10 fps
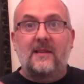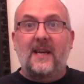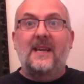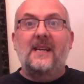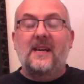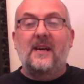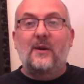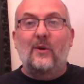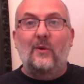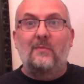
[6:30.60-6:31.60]
there you
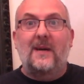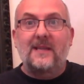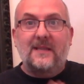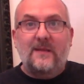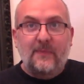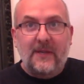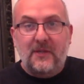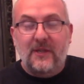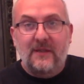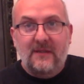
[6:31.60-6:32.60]
go, my
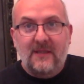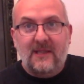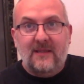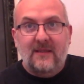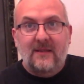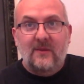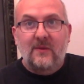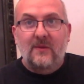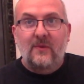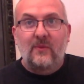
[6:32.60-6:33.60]
suspicions
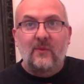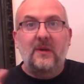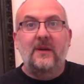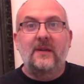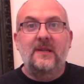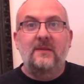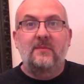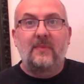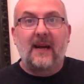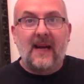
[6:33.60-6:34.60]
were
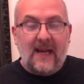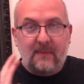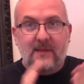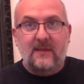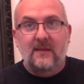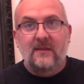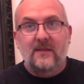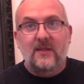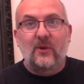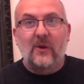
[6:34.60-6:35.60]
perhaps
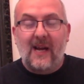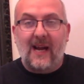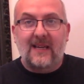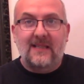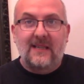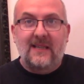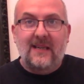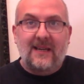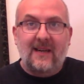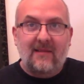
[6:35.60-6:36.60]
correct.
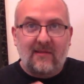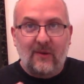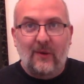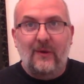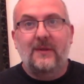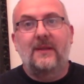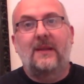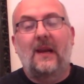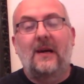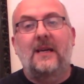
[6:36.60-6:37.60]
I thought that
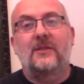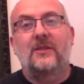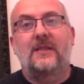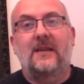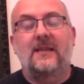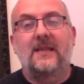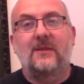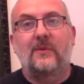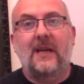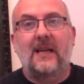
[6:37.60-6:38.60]
the larger
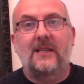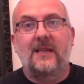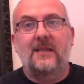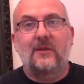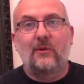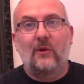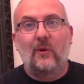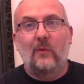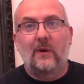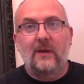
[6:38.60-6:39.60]
dice would actually
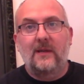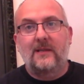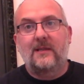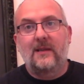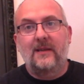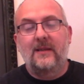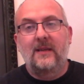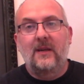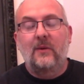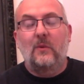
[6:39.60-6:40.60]
score worse than
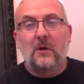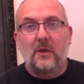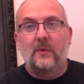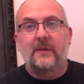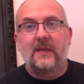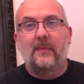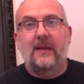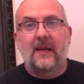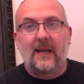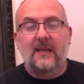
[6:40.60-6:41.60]
what you would
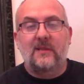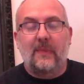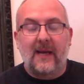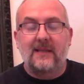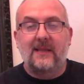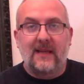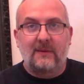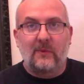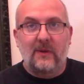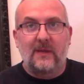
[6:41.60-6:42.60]
typically expect, and
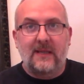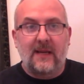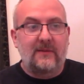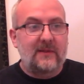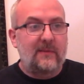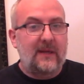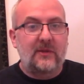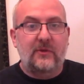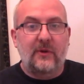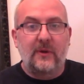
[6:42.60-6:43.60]
that worked out to be
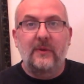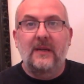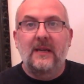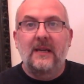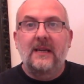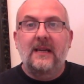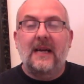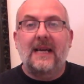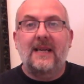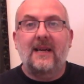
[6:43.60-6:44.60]
true.
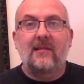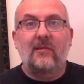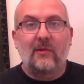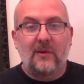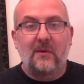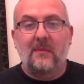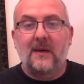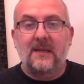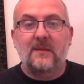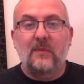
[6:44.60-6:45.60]
And I thought that
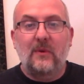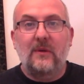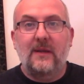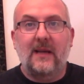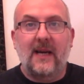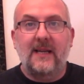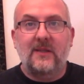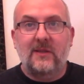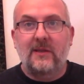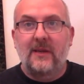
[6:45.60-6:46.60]
my smaller
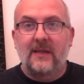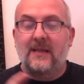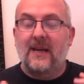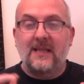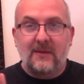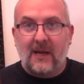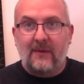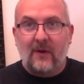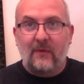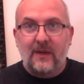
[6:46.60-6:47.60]
dice that
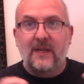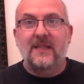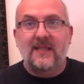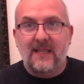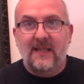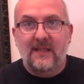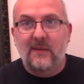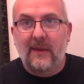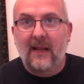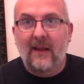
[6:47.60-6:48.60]
I've often considered
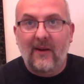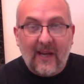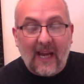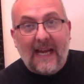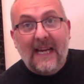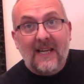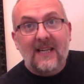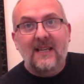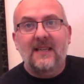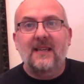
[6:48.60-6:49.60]
to be lucky,
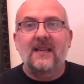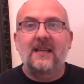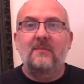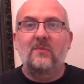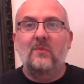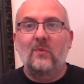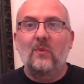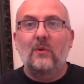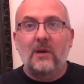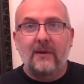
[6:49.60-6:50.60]

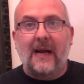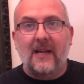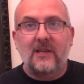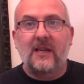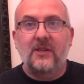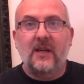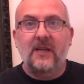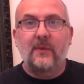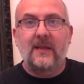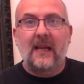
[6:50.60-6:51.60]
were actually
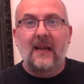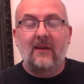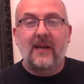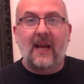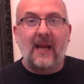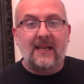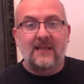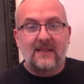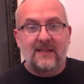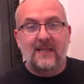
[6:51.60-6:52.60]
genuinely lucky.
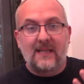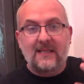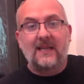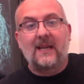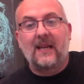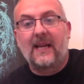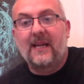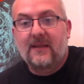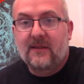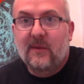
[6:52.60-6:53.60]
And statistically,
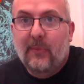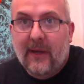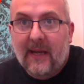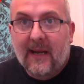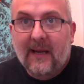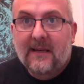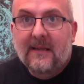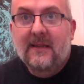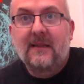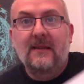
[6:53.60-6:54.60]
it does appear
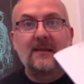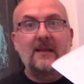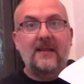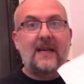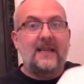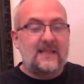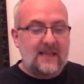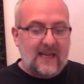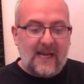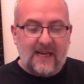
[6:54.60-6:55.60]
that that is
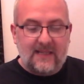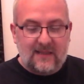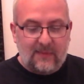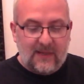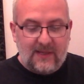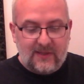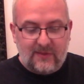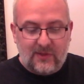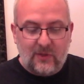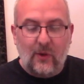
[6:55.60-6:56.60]
the case. I mean,
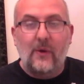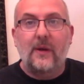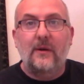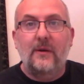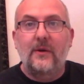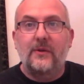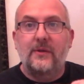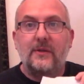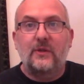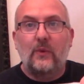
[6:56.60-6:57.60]
scoring
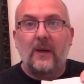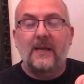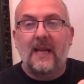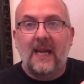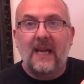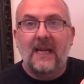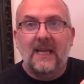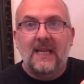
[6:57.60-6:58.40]
120